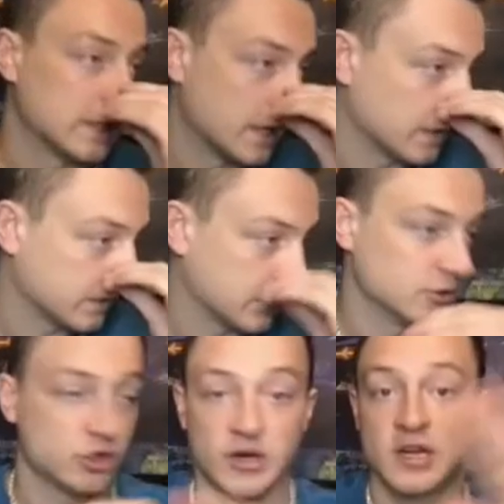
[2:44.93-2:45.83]
like a
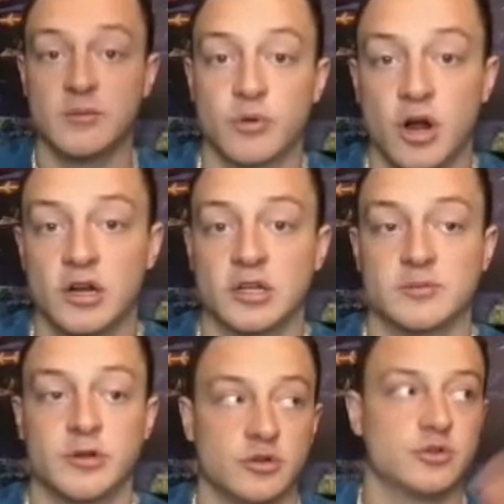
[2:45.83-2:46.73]
trending product,
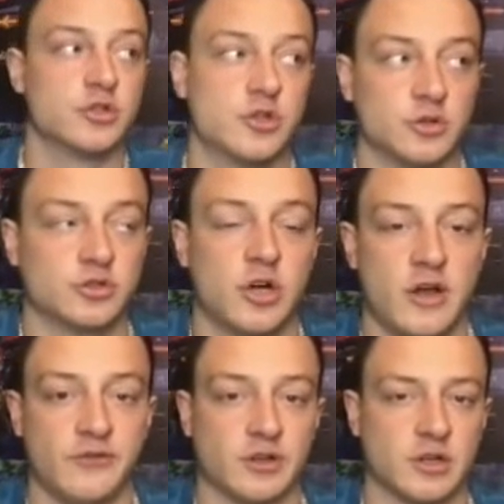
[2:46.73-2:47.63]
but you use adult
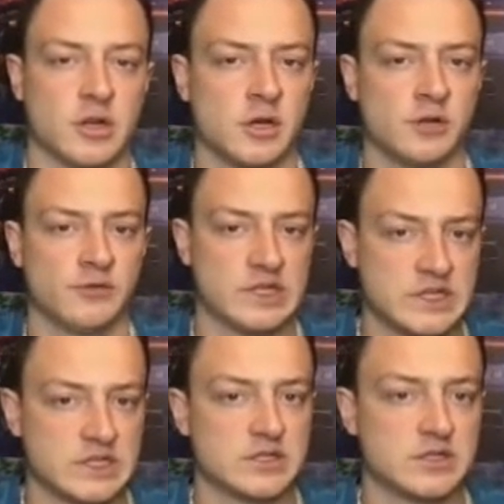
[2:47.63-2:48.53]
traffic. This
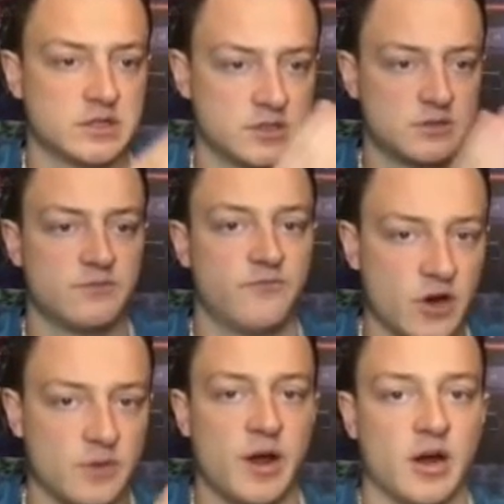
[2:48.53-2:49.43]
is
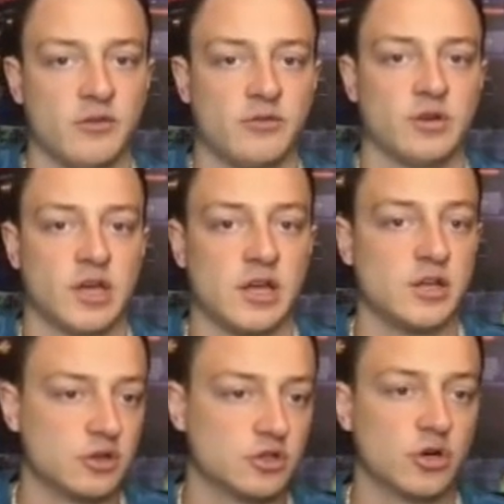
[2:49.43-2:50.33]
very powerful. Okay,
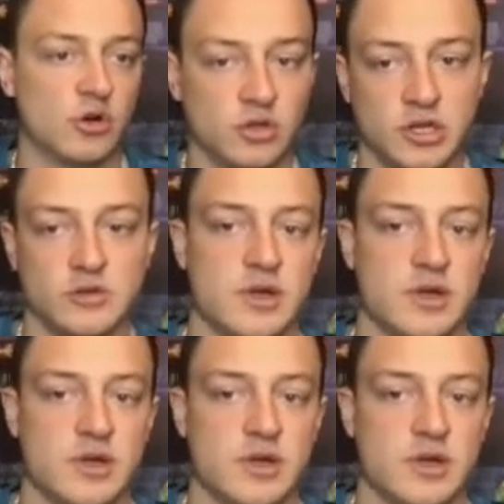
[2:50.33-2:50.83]
you can totally do